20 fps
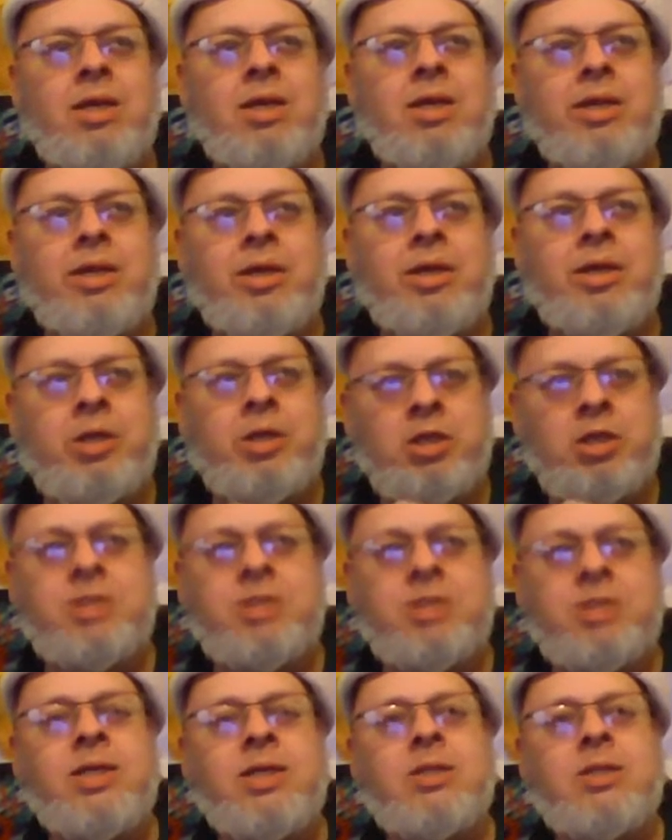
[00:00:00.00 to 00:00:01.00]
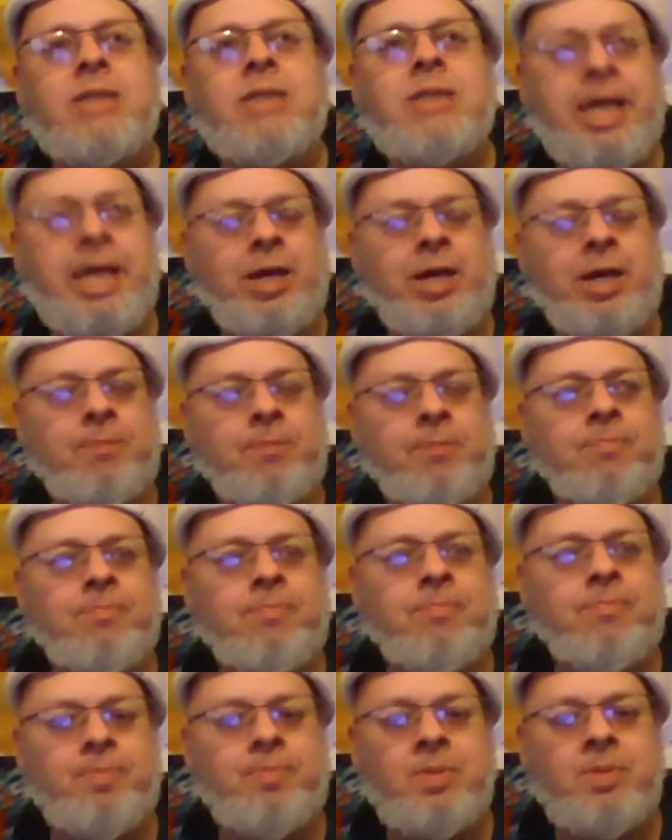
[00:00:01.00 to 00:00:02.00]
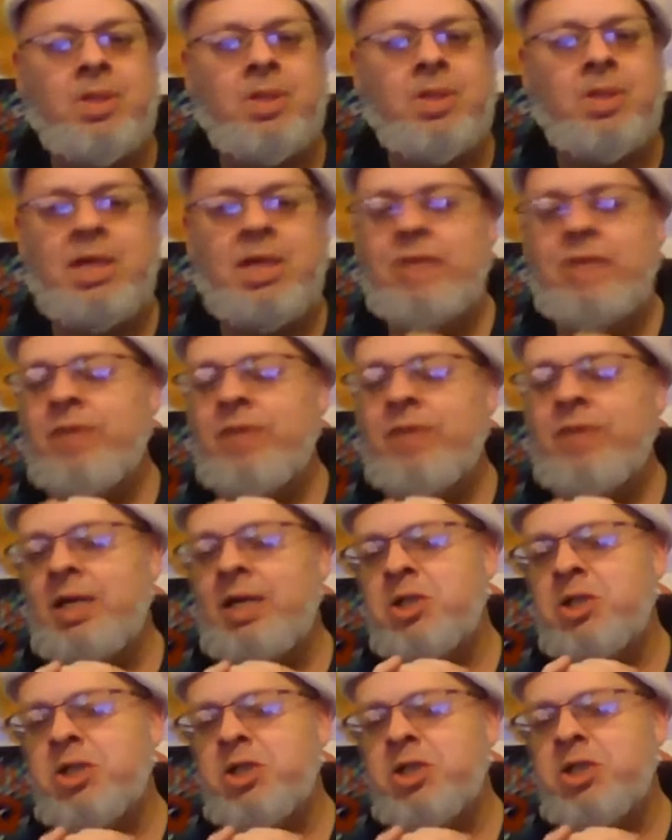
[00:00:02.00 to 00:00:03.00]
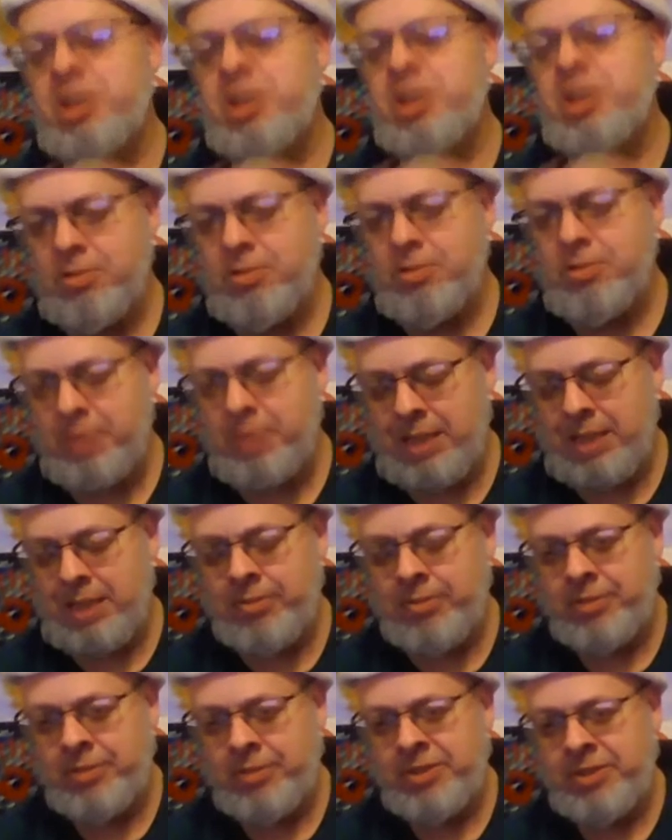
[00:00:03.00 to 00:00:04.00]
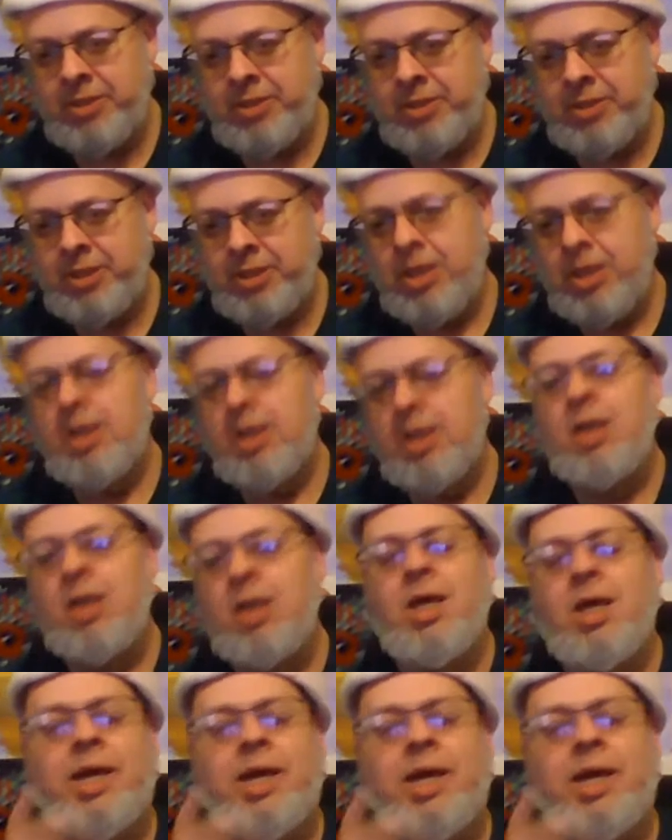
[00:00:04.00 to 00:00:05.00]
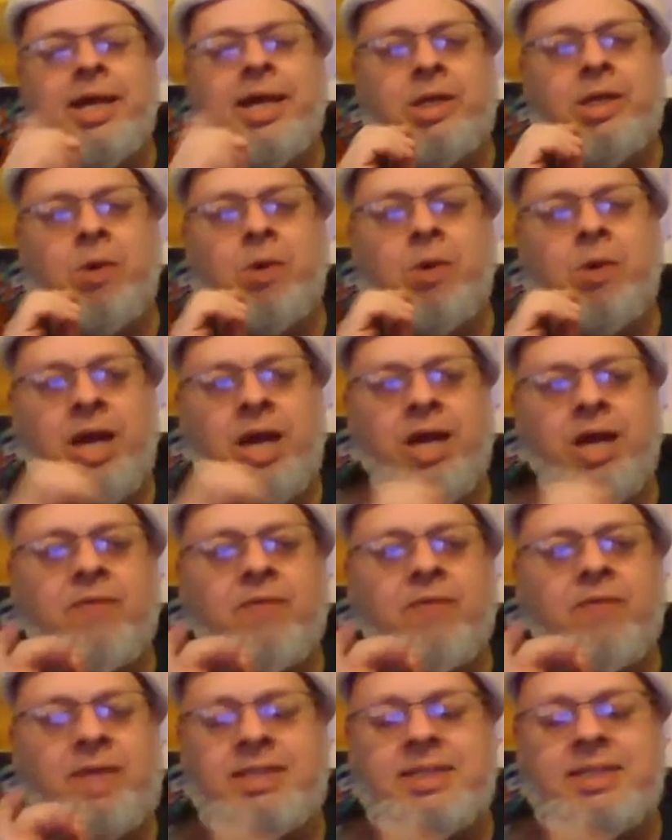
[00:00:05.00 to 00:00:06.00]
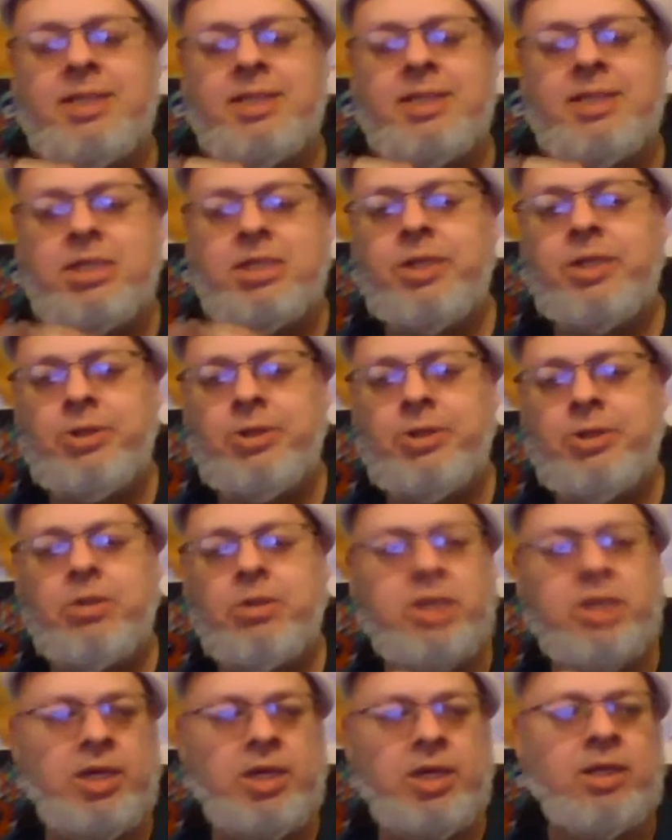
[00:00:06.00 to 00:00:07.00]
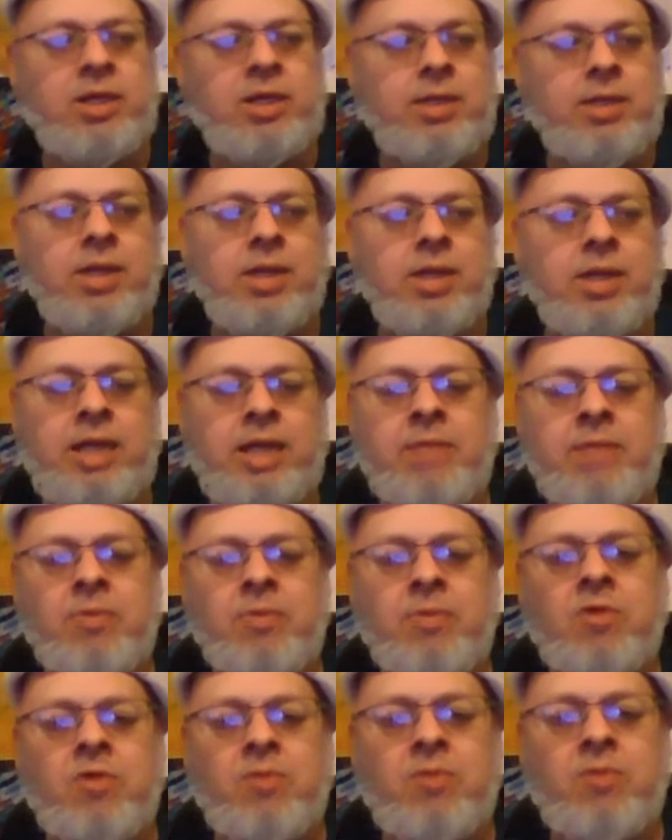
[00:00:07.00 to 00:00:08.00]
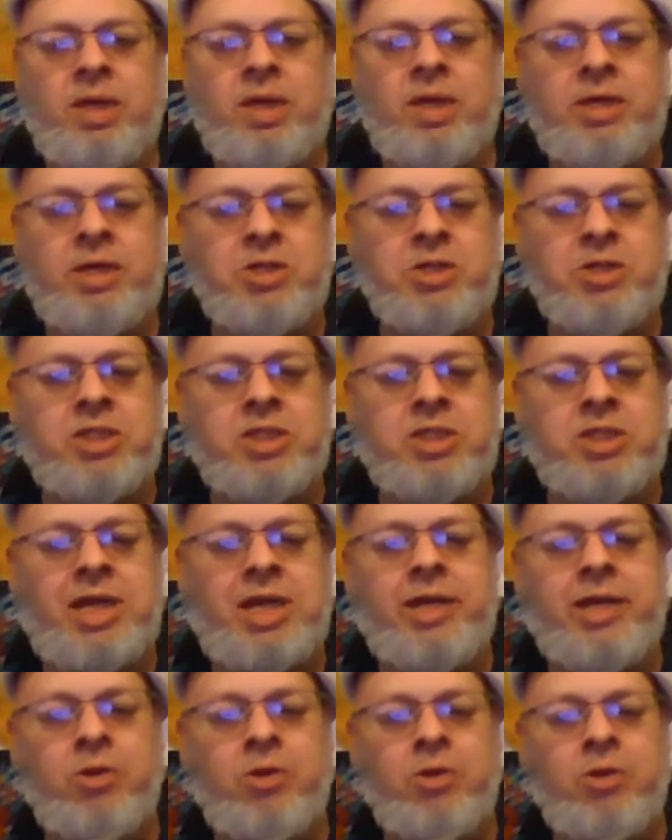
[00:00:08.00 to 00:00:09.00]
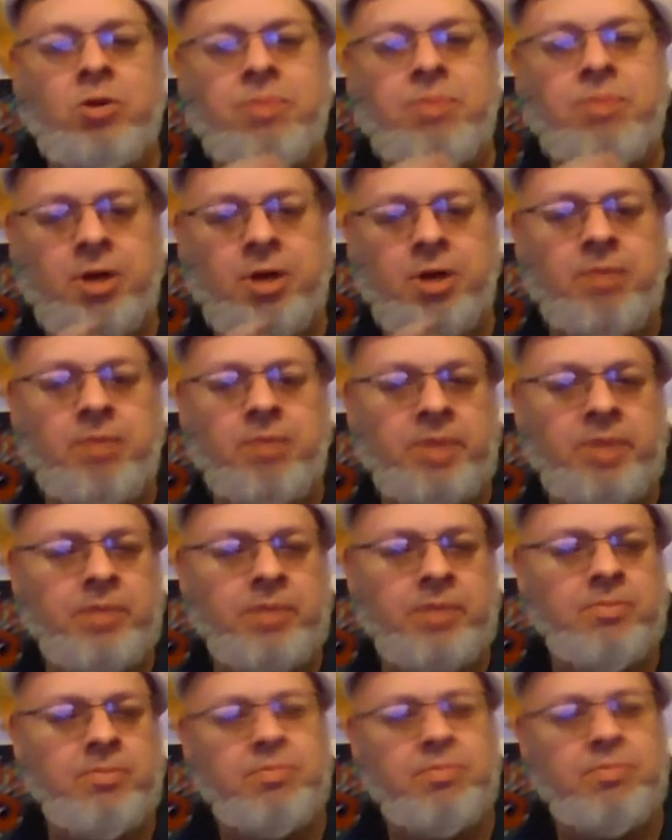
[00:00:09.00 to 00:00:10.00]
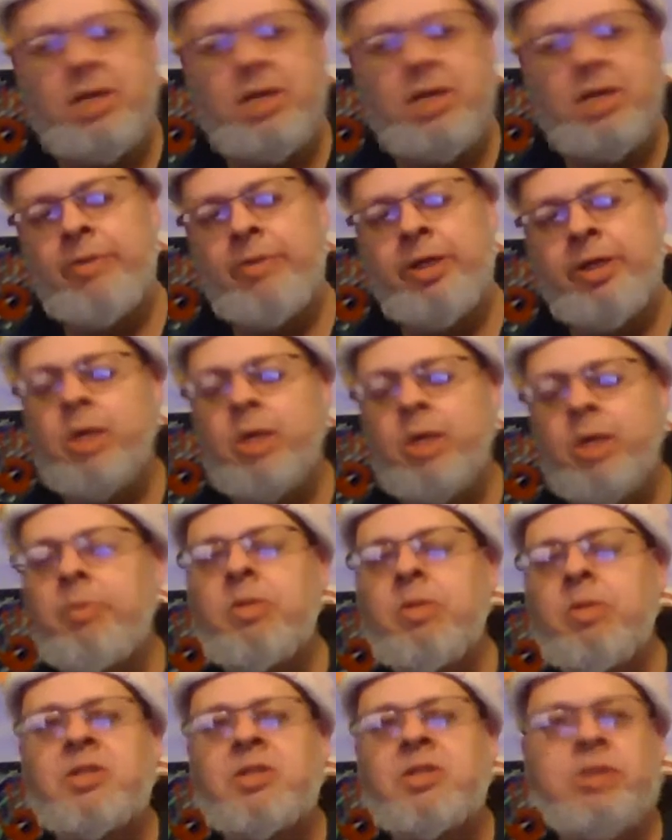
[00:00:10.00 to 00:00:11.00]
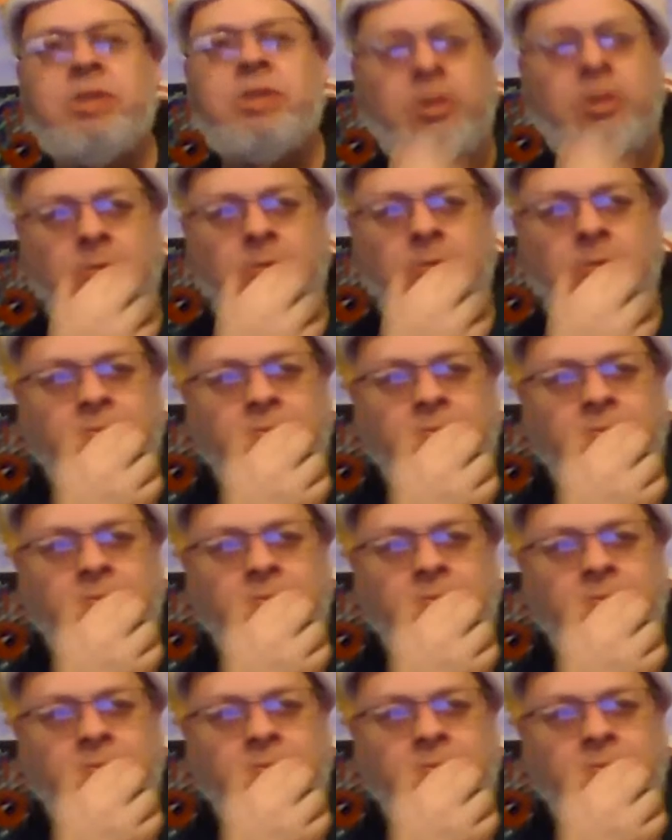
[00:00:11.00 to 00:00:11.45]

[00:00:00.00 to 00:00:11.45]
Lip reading: you're a single dad and you've got a shitload of problems and you have a 16-year-old kid and you just got your own apartment probably a couple months ago,